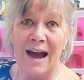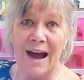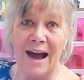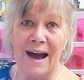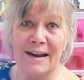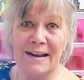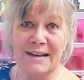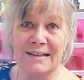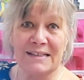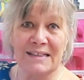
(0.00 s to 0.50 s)

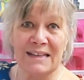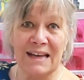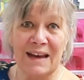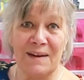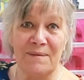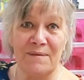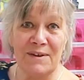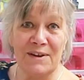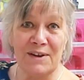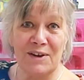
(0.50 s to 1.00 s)
and it's
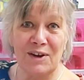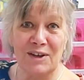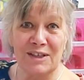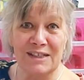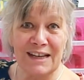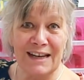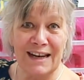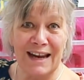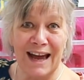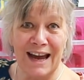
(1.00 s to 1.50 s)
even
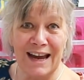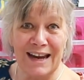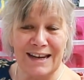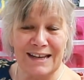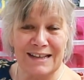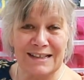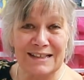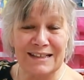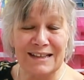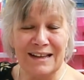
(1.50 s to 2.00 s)
got a
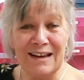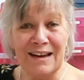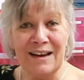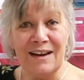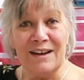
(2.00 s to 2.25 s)
light.